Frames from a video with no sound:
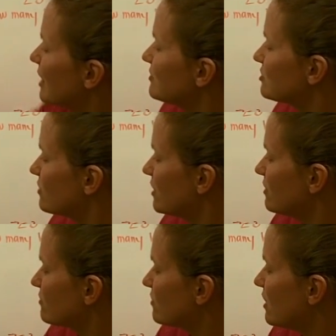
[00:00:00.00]
times
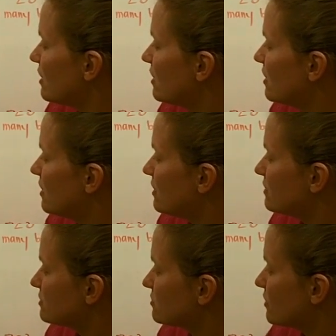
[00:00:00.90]
23
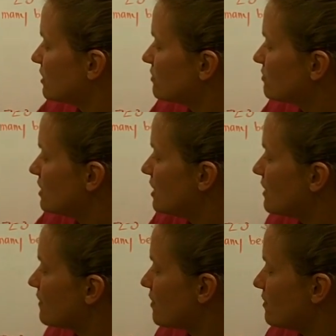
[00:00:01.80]
is 23,
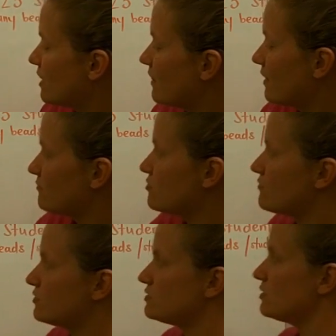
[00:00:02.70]
and there are none left over.